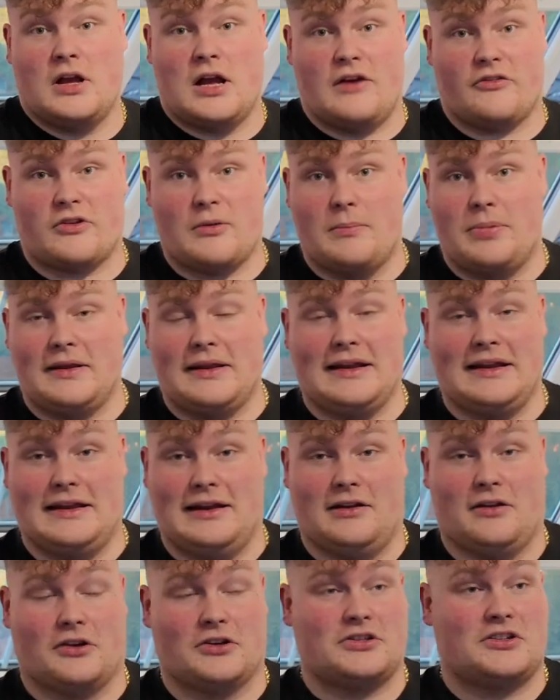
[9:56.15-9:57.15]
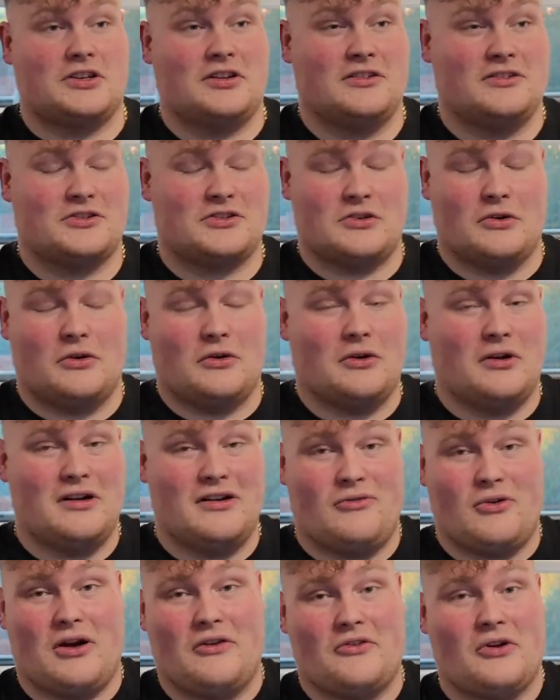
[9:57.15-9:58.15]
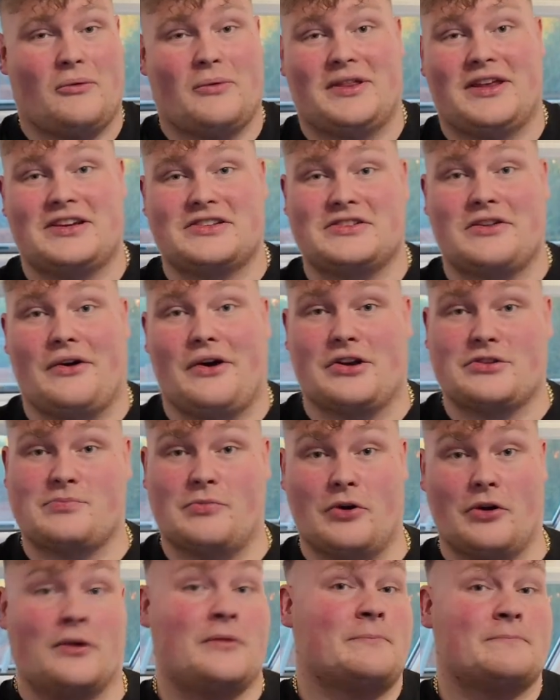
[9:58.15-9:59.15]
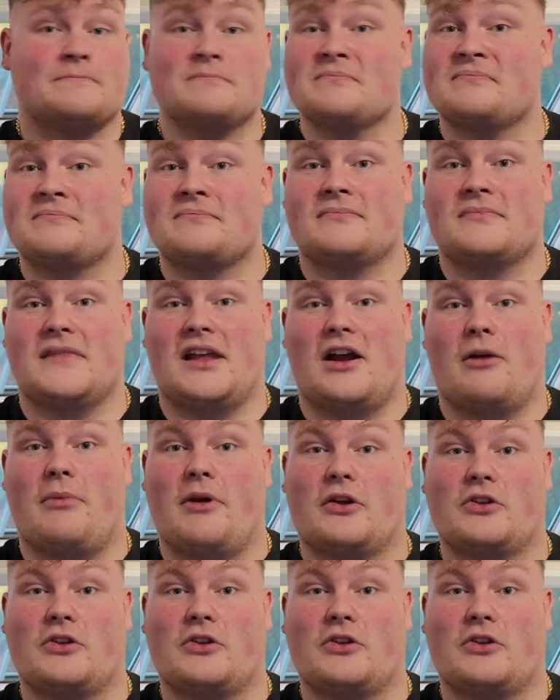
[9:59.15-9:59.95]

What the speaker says: I've completely lost score of what I've got with these darts, but it'll